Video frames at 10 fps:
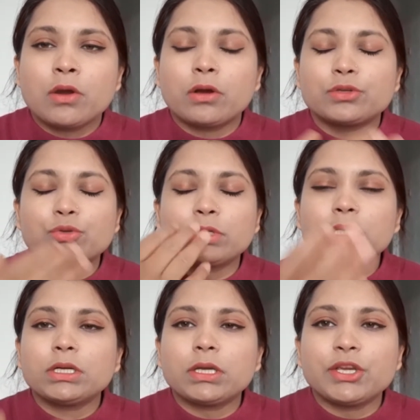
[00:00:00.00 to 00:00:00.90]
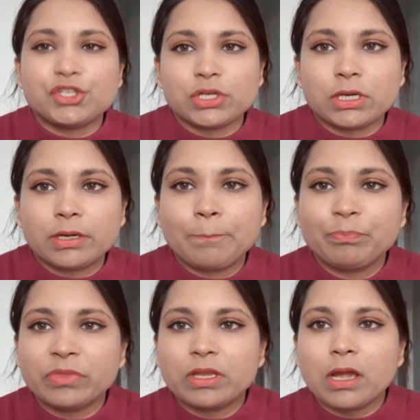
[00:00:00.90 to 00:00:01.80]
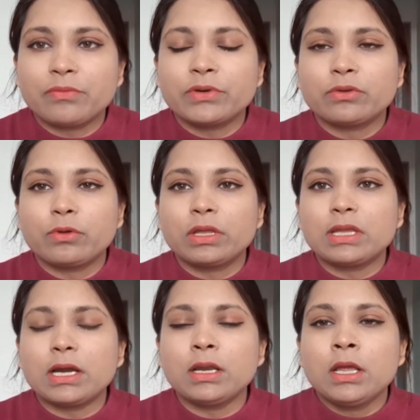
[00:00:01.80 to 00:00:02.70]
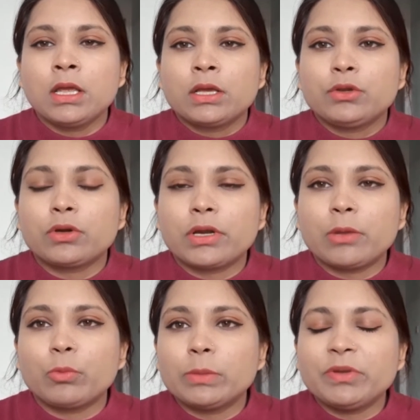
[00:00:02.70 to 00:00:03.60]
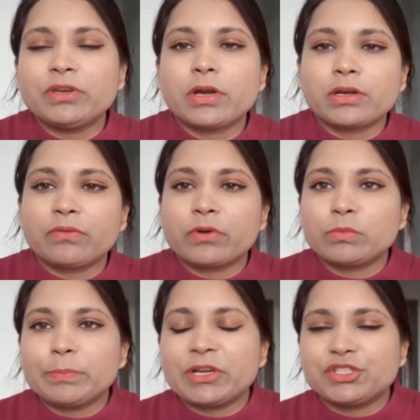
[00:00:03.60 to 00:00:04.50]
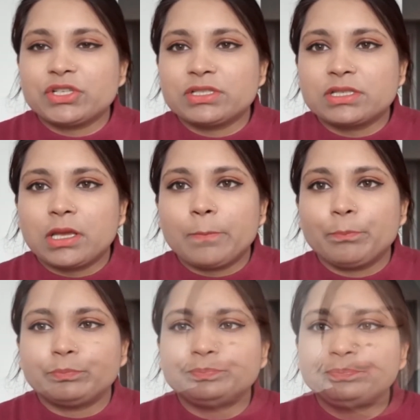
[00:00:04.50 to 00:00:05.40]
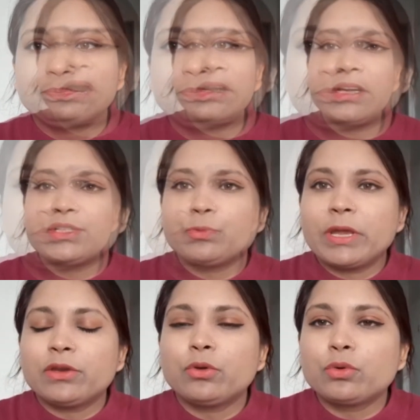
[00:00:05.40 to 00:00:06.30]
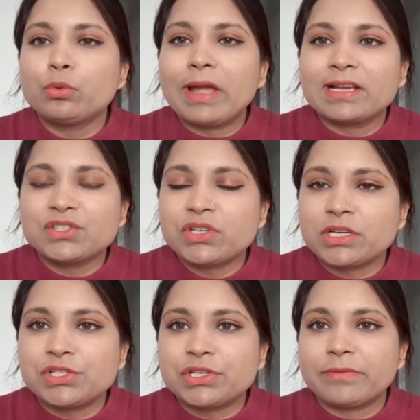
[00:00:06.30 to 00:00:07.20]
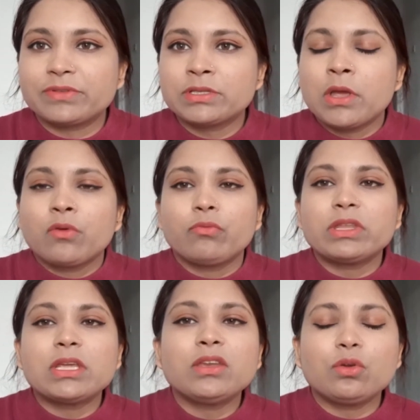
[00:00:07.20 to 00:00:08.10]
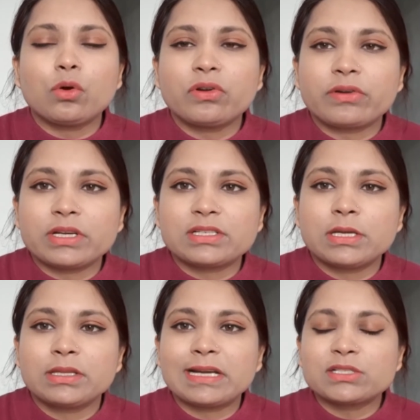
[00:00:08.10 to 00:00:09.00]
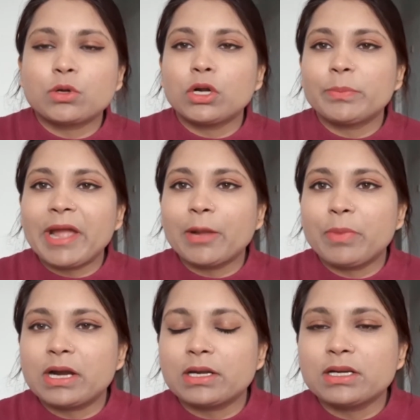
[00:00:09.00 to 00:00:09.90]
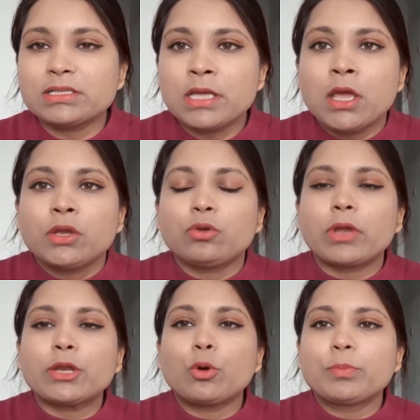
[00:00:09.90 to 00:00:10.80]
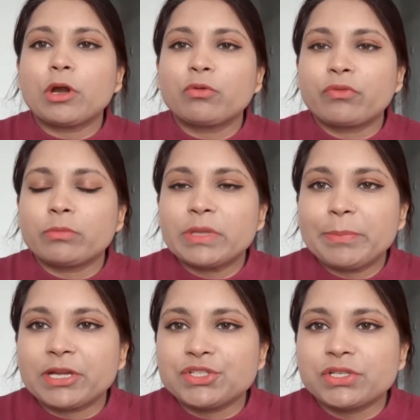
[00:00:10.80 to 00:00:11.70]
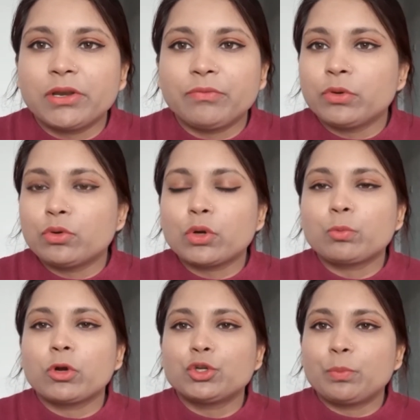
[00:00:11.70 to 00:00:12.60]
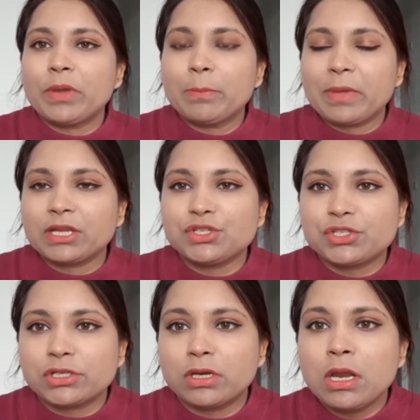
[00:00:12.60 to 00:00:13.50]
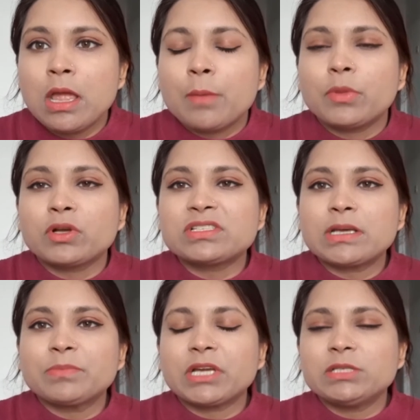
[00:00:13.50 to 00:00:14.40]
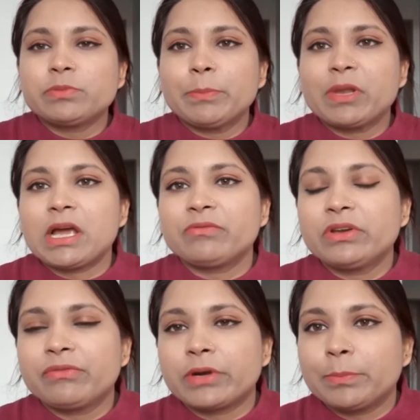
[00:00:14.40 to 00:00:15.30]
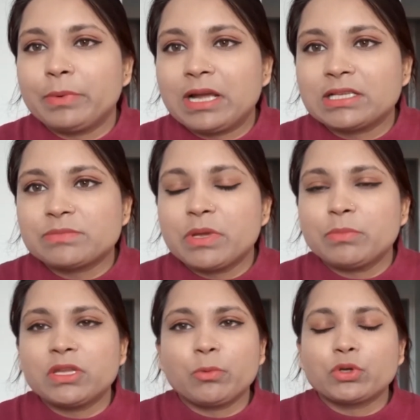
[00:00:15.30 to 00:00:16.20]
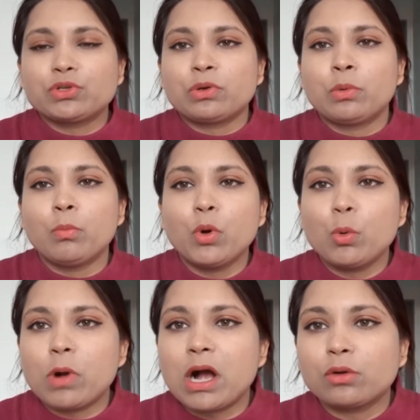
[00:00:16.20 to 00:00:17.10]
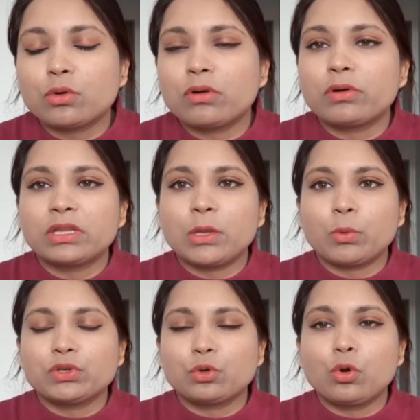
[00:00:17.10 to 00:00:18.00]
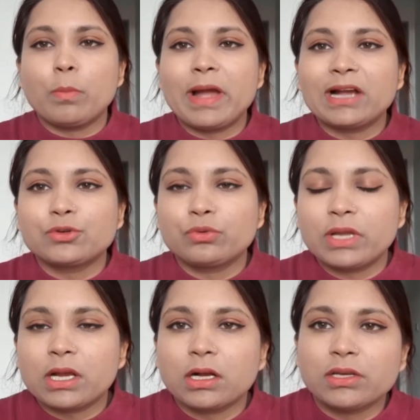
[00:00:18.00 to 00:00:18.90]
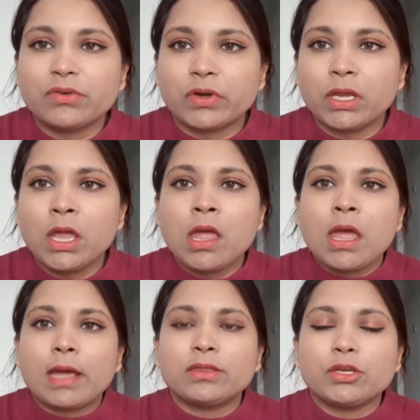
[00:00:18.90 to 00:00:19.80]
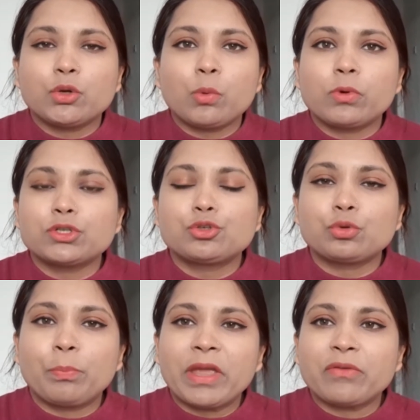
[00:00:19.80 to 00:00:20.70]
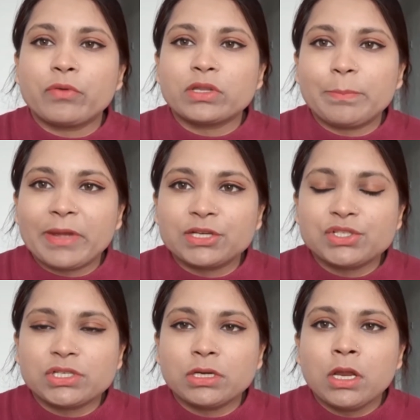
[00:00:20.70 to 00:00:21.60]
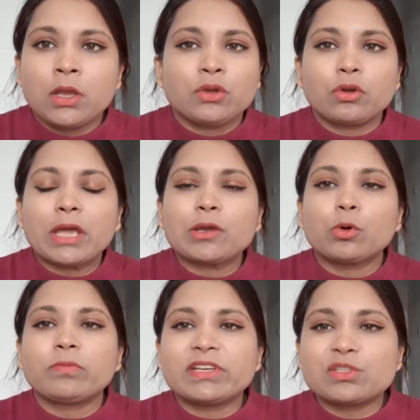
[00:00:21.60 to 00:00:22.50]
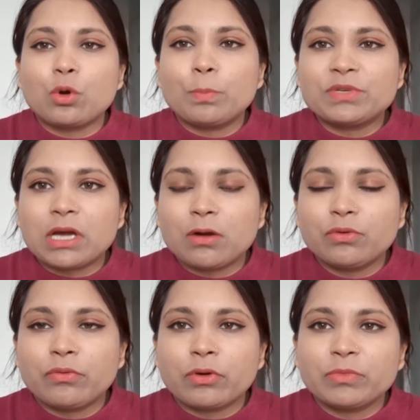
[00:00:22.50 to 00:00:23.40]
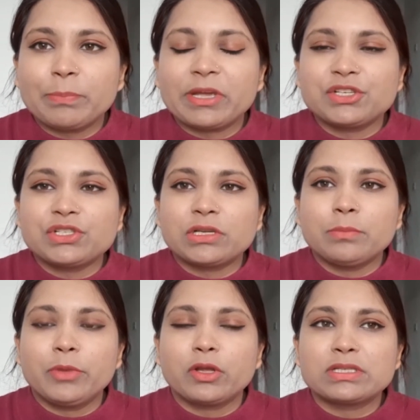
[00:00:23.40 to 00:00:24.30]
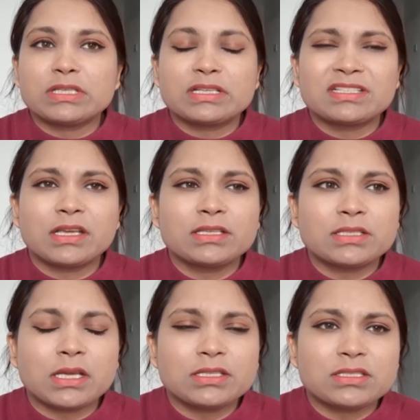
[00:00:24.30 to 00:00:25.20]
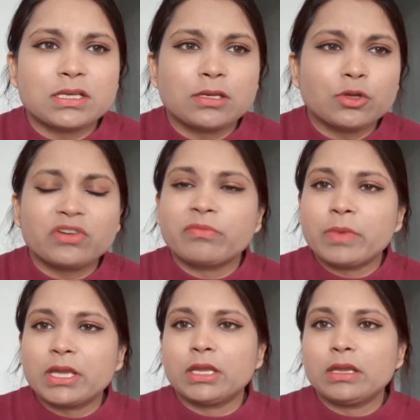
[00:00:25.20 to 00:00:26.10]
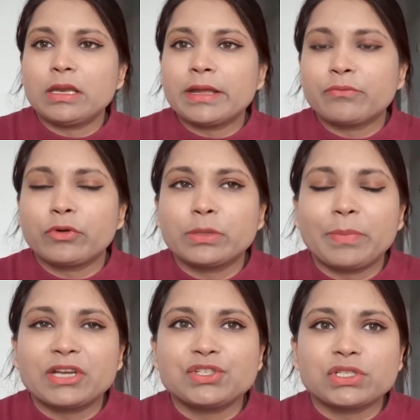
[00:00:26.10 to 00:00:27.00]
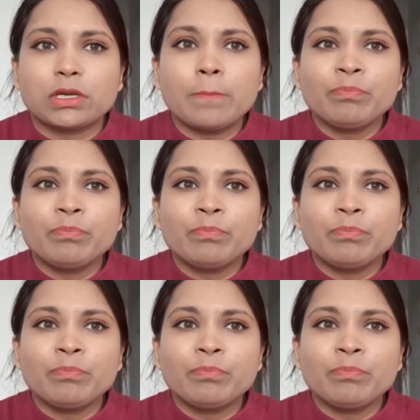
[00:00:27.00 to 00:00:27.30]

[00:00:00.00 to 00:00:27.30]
to the HR. After doing that, your name will be deducted from the pension scheme. Bank partners, where you do extra shifts within your trust, that's called bank partners. You can opt out from the pension if you don't want to pay pension, because sometimes people have different plans. Maybe they want to move out or they want to go back to their country and they don't want to pay for the pension. You can always opt out from the pension, because it's a lot of money. Like for the pension,